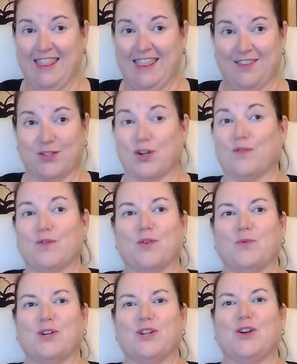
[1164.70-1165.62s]
the server
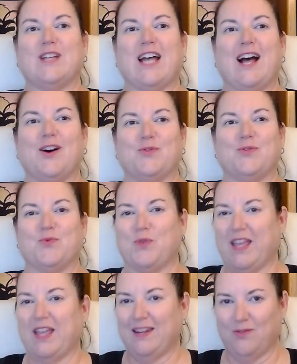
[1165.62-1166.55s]
would go down
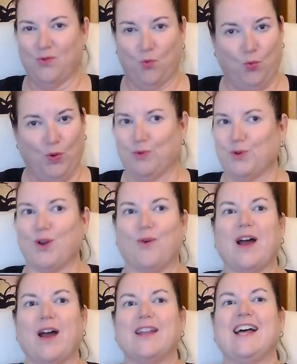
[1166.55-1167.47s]
when we would
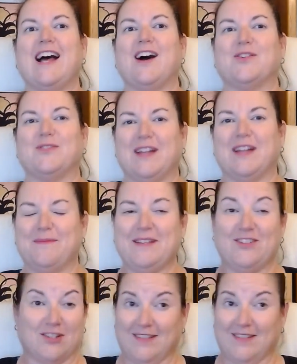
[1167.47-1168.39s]
go out of town. I mean,
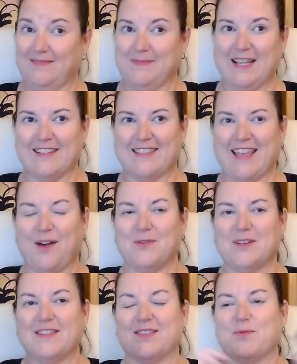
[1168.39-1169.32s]
just because that
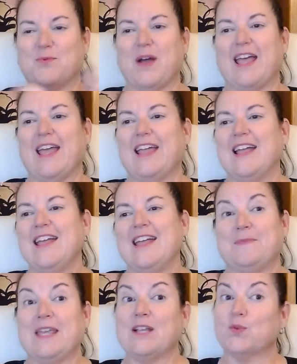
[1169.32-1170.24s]
was the way
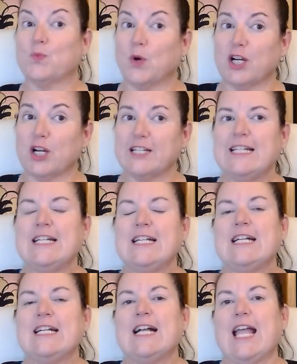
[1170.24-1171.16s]
things worked.
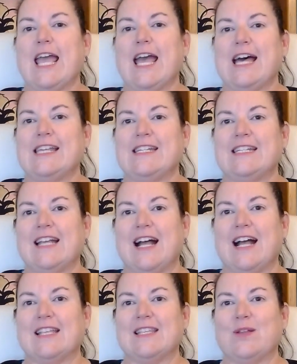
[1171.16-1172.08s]
And
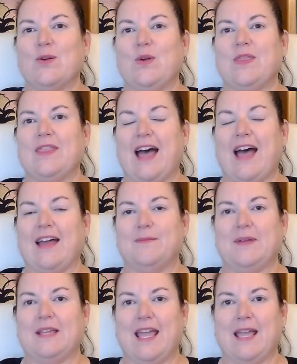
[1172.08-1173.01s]
that
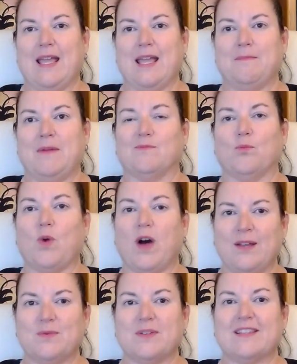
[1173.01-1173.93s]
became,
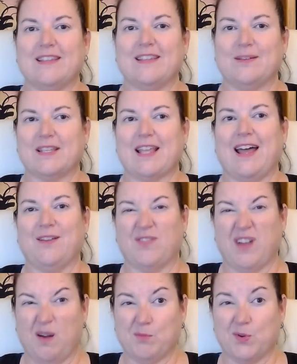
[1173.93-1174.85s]
one, it was kind
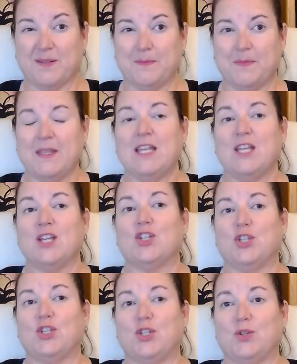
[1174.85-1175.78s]
of cumbersome.
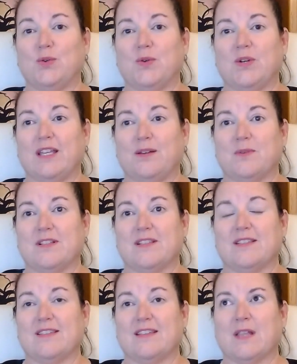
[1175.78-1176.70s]
2, it
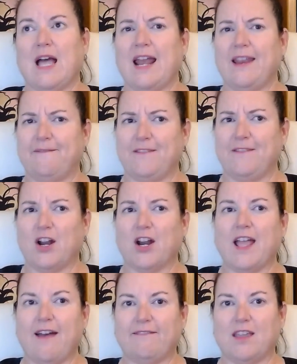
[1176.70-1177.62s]
was kind of very
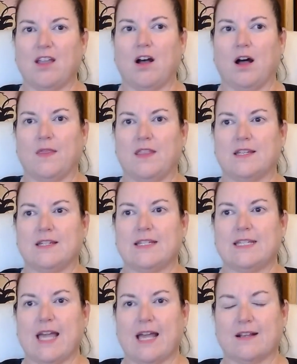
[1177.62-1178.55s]
heavy on the
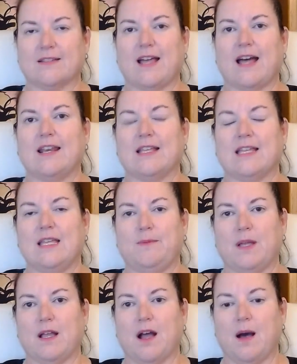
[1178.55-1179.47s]
tech side and
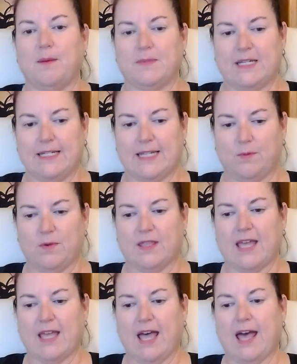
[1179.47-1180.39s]
keeping up to date
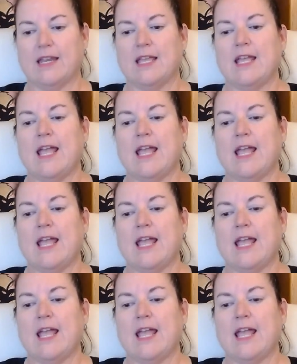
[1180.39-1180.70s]
with that.